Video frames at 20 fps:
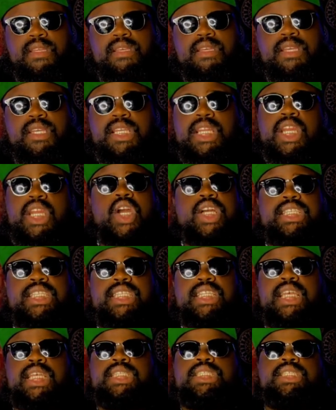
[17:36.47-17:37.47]
He's a
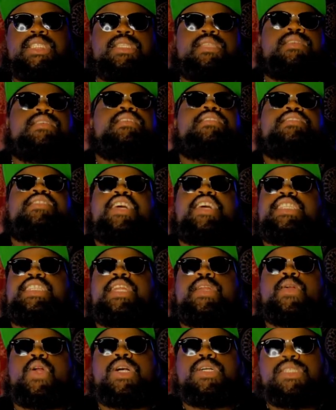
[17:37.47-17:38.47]
narcissist. Sorry, I said
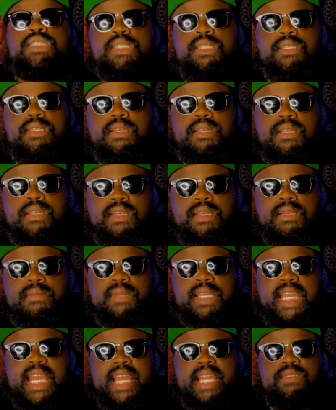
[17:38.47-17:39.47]
it wrong.
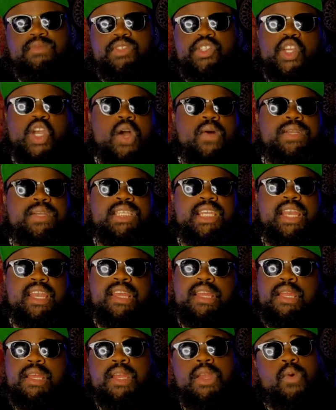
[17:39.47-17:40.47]
But yeah, that's what you always
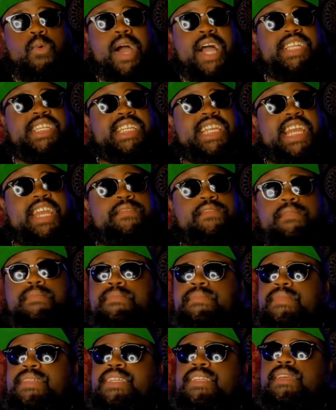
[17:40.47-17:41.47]
get. Why'd you leave him?
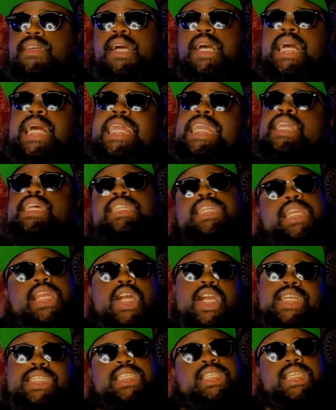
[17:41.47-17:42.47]
Uh, he is a
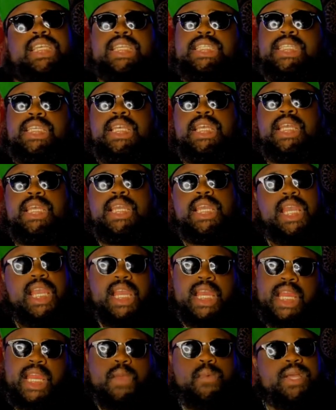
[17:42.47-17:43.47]
narcissist,
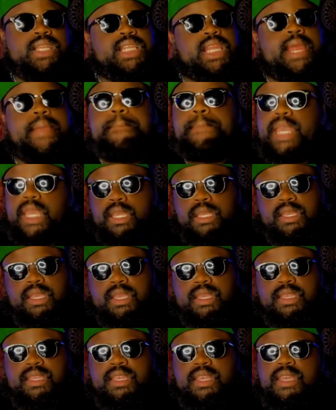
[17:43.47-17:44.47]
and he wasn't
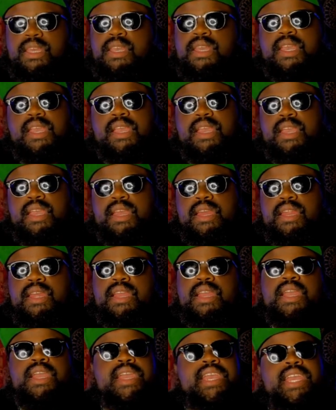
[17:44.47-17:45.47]
ambitious, and
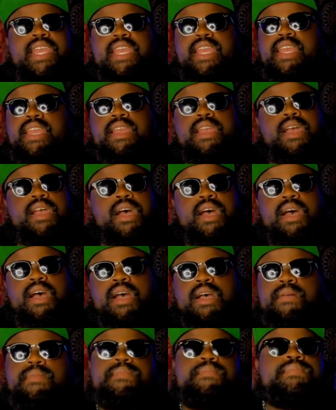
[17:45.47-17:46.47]
he
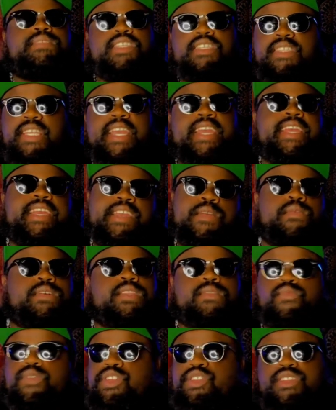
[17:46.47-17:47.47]
uh, just say he
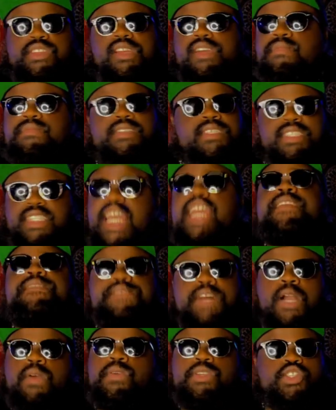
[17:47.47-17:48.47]
wasn't rich enough. Just say the
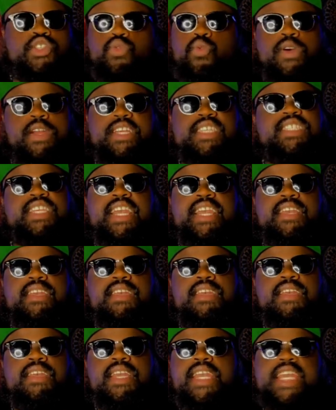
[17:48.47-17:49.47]
fuck what you want to say.
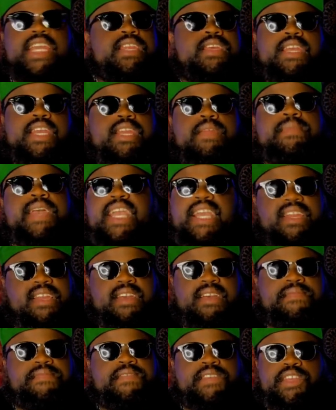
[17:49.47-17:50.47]
He did, he didn't make
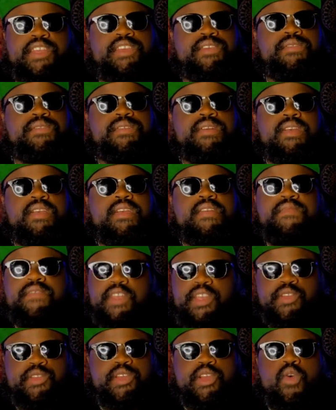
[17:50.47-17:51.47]
enough for you, for
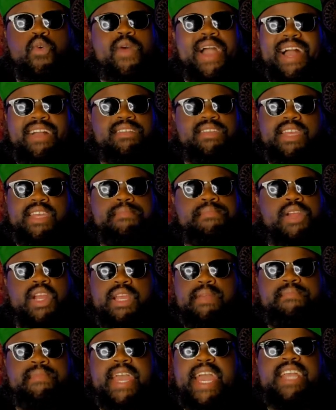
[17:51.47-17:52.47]
you to go out and get
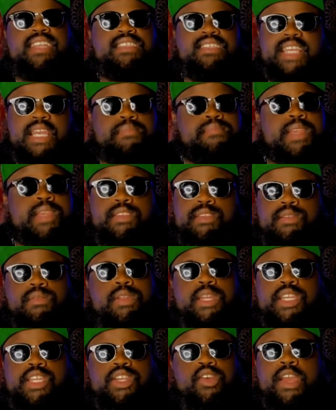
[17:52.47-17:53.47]
Birkin bags and take pictures on
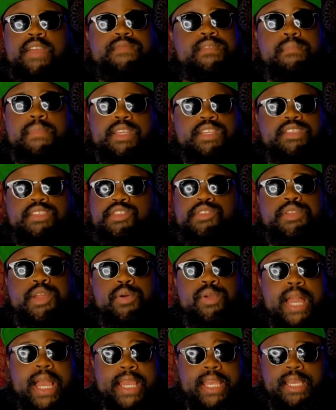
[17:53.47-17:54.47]
Instagram for bitches you
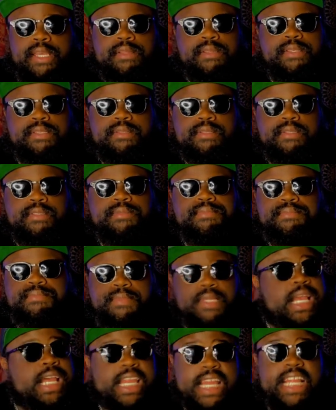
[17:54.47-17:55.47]
don't like.
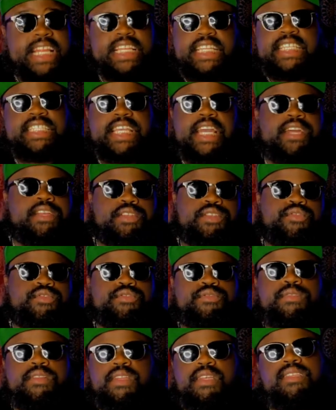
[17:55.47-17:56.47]
Let's tell the
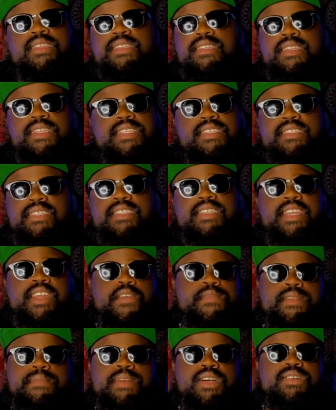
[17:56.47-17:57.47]
truth. Let's, let's just get
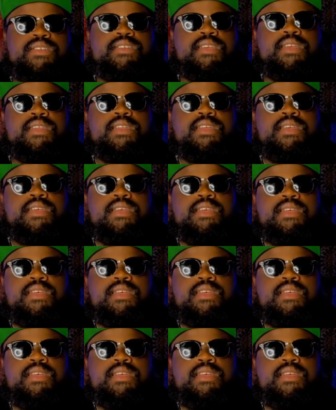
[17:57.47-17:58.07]
over the bullshit.